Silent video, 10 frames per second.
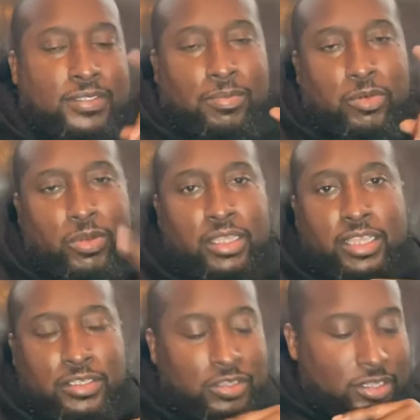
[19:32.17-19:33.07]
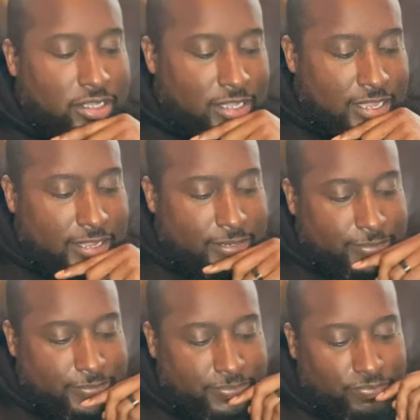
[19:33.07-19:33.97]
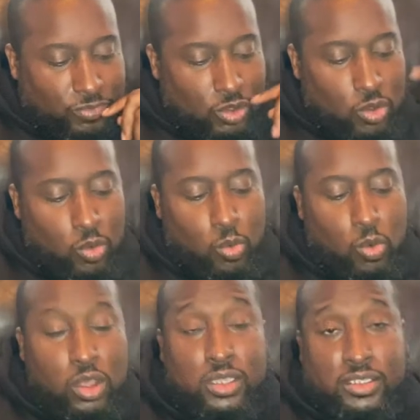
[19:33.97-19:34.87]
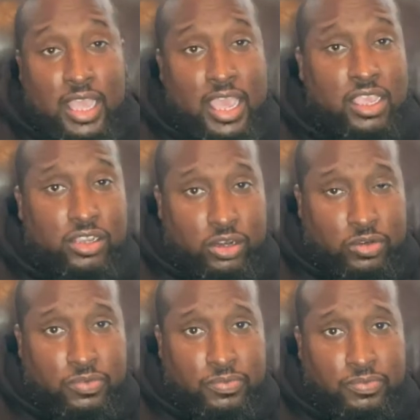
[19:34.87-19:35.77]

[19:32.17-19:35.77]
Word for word: So I'm going to read that to you again. One's anchor